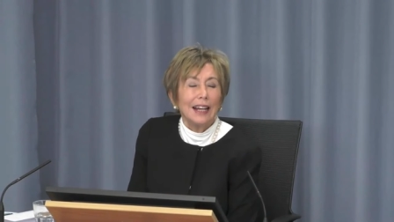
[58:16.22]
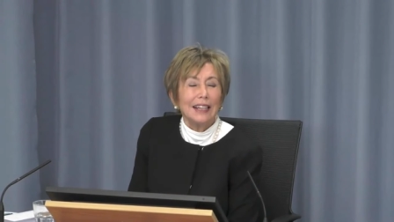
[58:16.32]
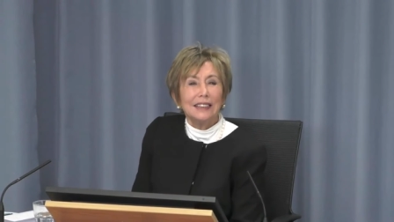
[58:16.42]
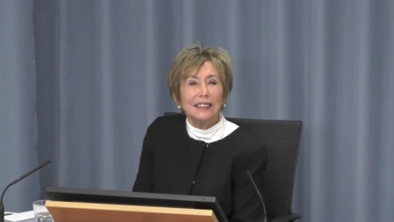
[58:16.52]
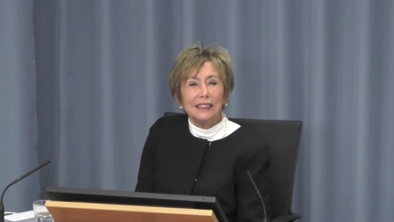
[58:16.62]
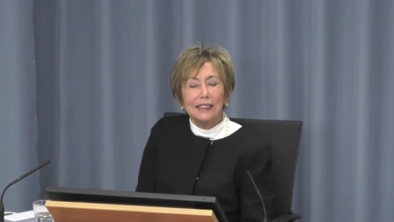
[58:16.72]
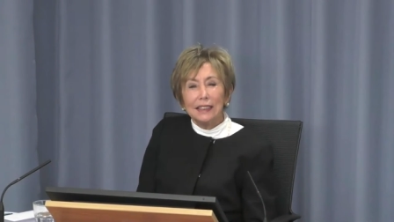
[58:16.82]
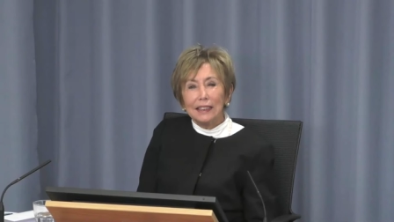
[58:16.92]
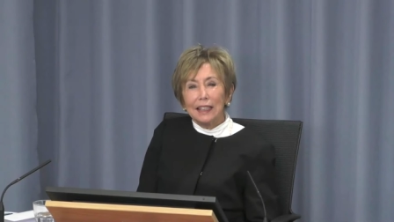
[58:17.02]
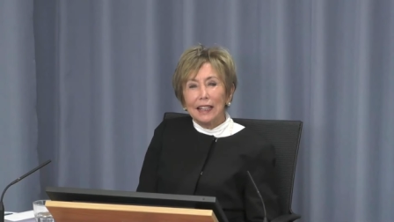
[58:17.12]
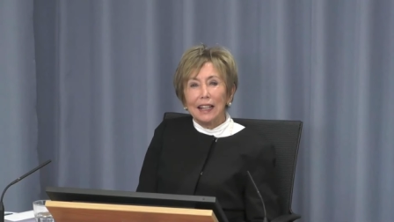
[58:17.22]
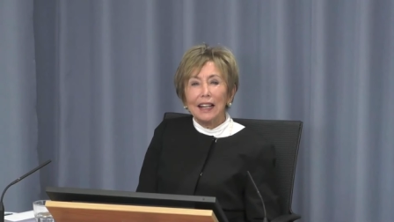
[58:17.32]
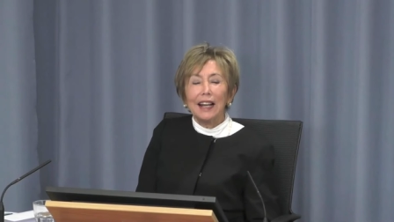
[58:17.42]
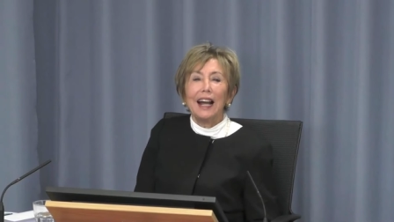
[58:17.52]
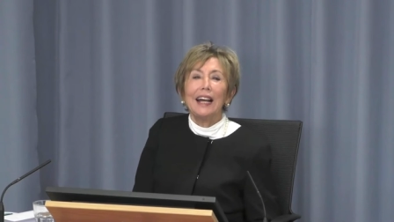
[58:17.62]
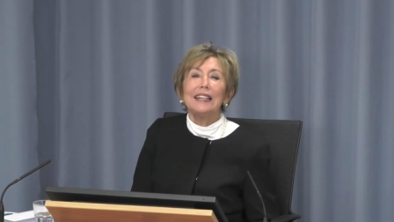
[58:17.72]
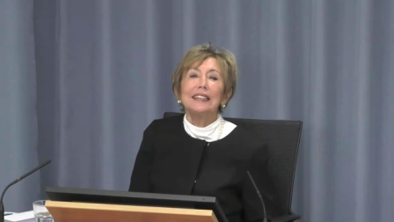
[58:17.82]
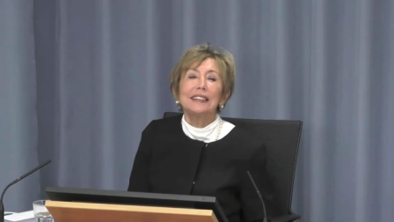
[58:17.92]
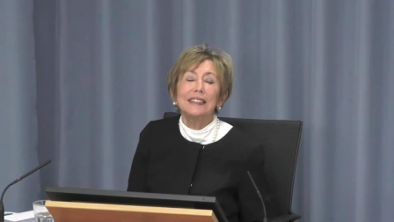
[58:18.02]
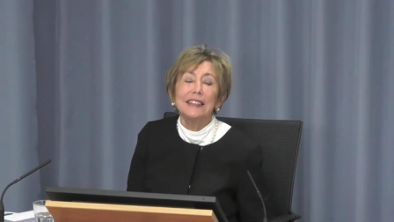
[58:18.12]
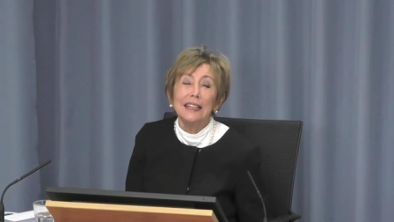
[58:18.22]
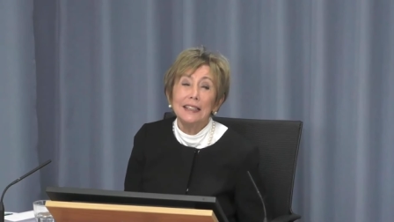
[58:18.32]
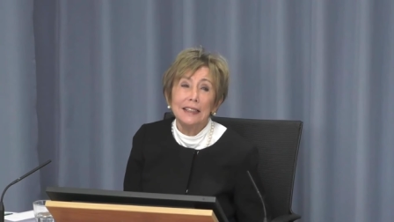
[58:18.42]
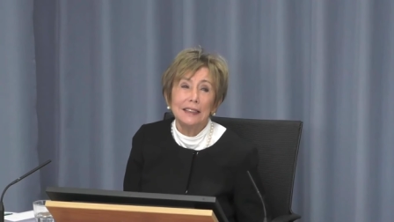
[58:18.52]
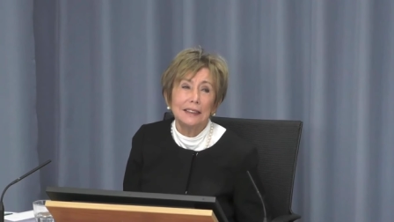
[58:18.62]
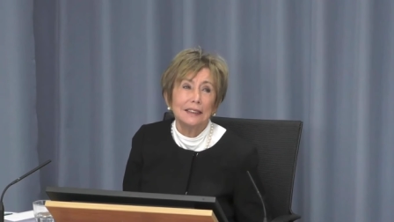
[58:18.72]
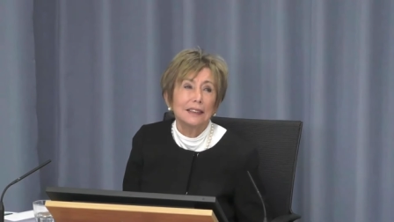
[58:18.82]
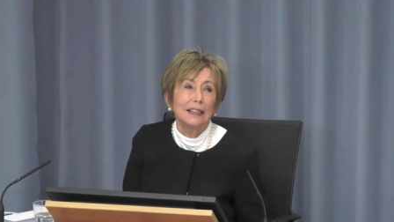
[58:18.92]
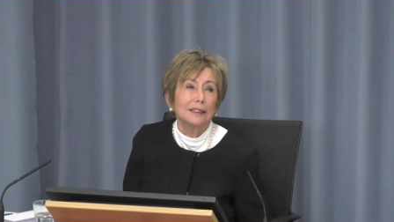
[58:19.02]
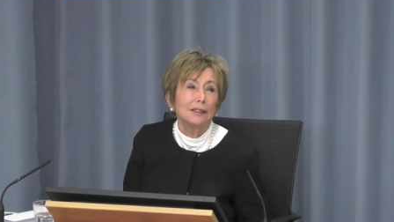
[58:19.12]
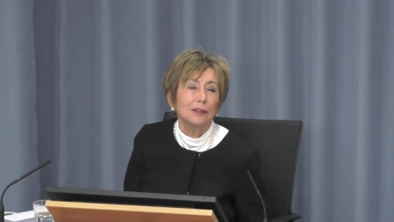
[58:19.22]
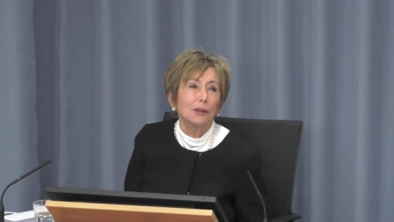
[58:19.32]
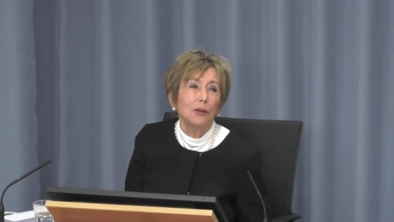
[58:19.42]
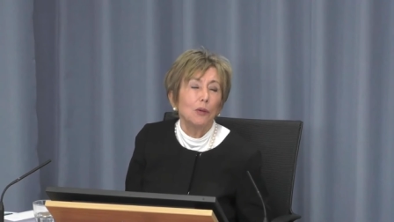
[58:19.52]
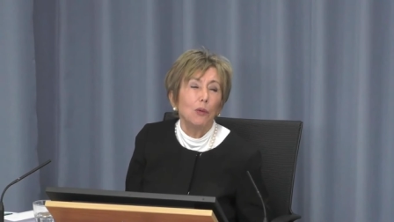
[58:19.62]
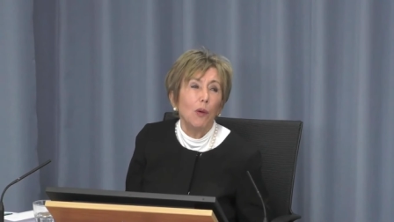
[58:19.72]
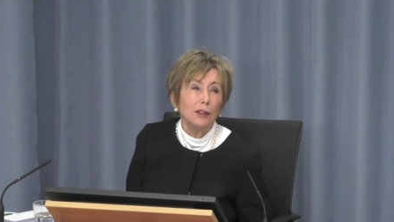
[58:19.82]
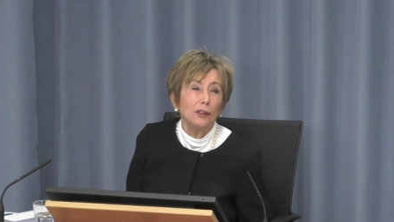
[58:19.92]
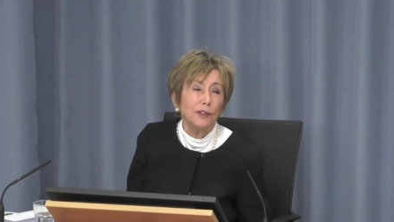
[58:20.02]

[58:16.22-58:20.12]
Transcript: I, th I think one